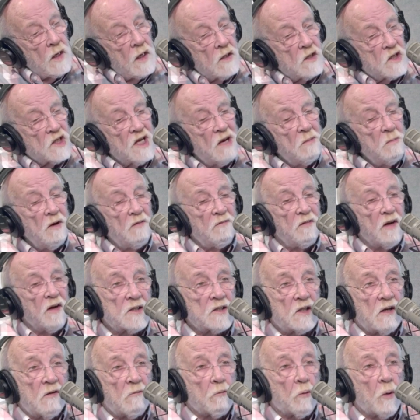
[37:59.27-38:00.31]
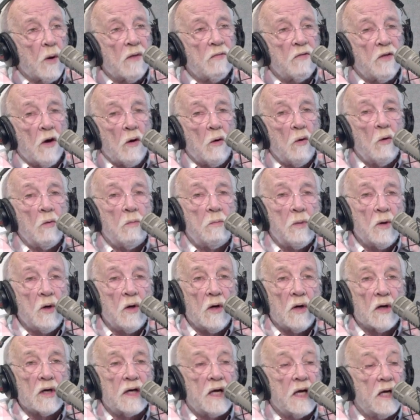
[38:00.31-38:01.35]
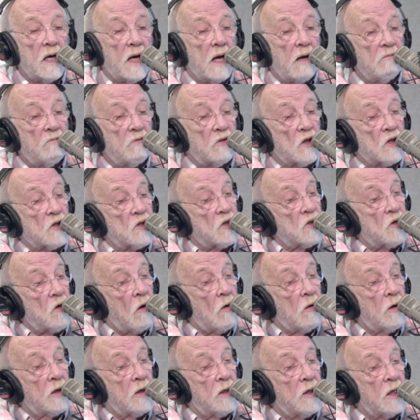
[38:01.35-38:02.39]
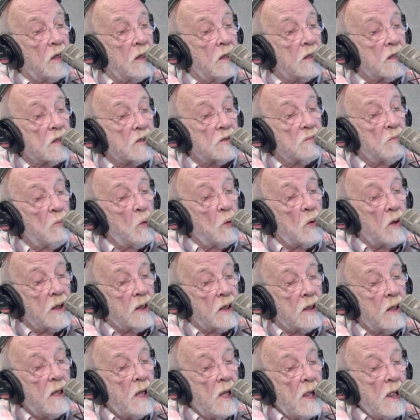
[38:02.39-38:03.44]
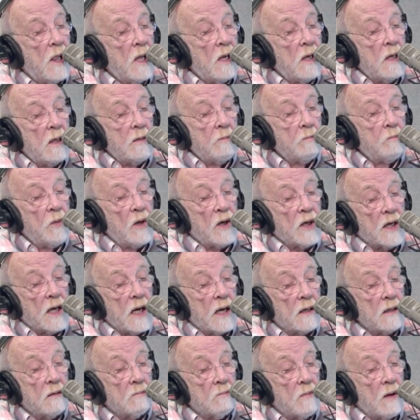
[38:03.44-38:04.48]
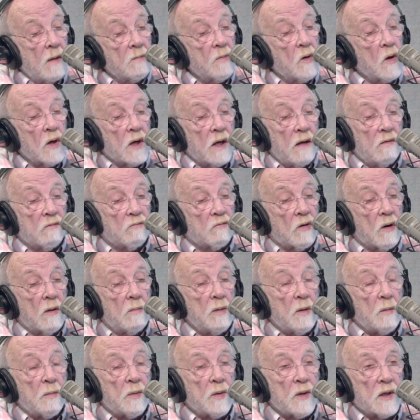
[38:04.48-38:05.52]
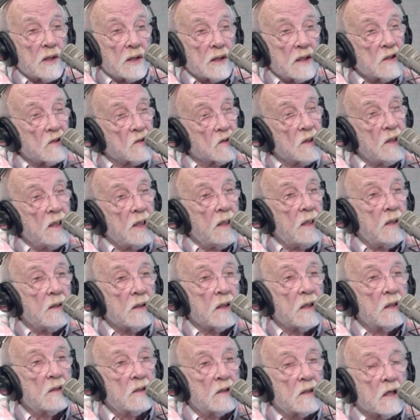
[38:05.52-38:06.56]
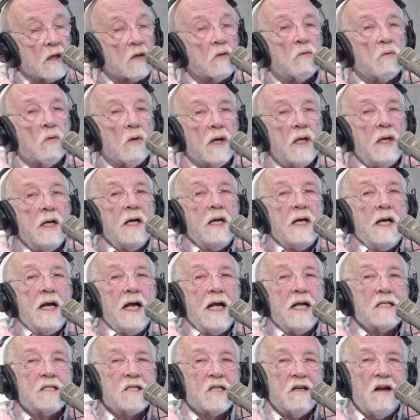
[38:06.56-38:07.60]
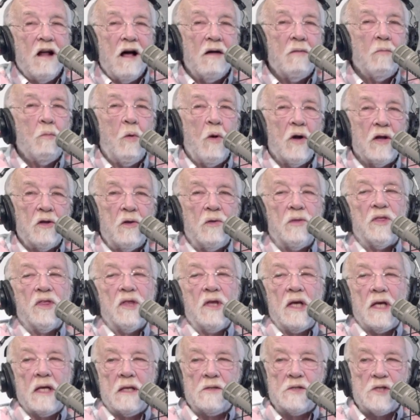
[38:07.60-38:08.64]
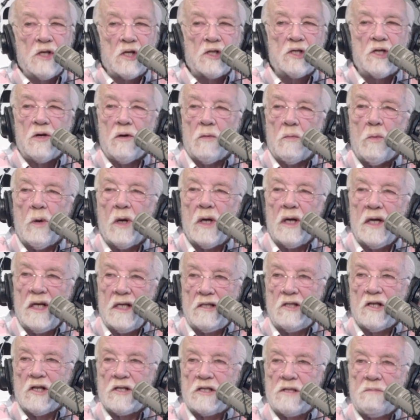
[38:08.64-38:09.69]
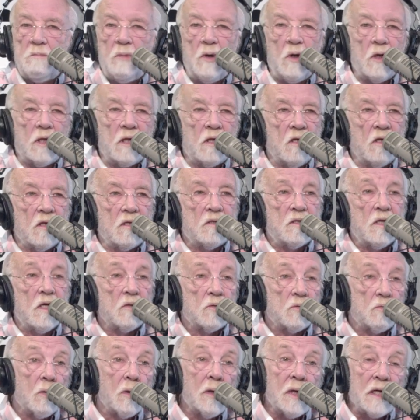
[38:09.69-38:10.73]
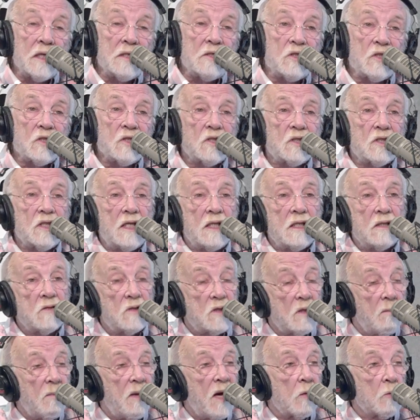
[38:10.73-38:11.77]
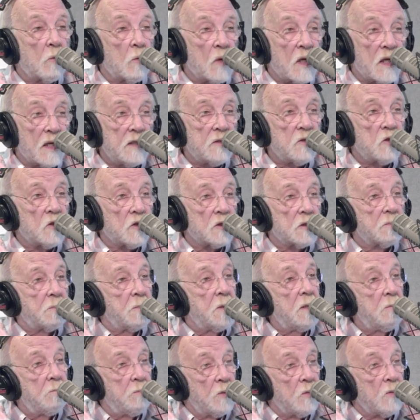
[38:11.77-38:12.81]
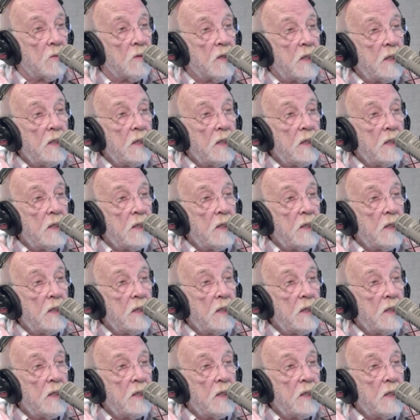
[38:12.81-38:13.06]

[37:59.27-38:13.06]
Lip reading: Some of have read the whole book, and I've just started it this morning, but I'm going to have trouble putting this down. It's not what you think, just a religious book that says religious things about religious people.